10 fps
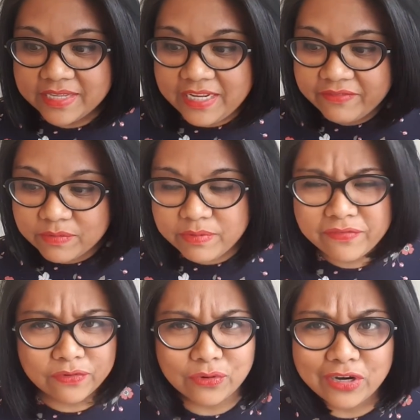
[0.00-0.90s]
and even
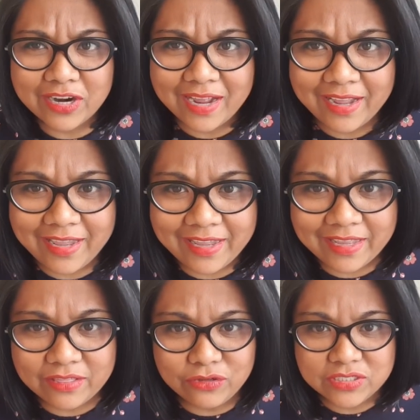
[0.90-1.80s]
before
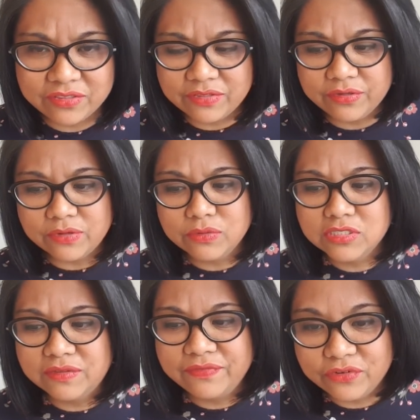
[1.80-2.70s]
I looked at the
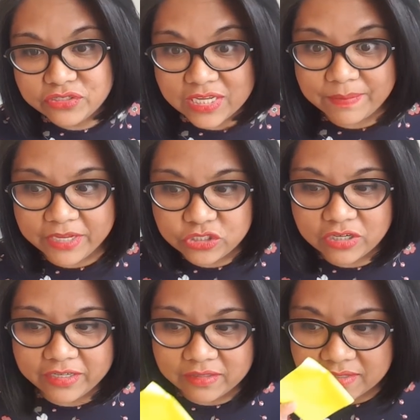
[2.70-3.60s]
notes, the first time I
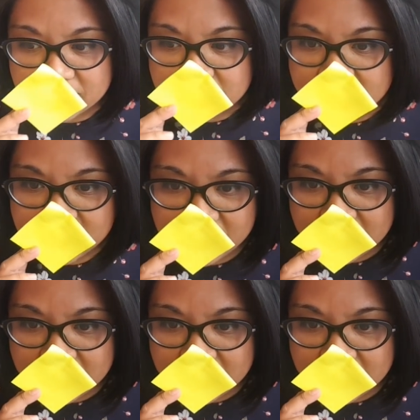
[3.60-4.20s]
tried this,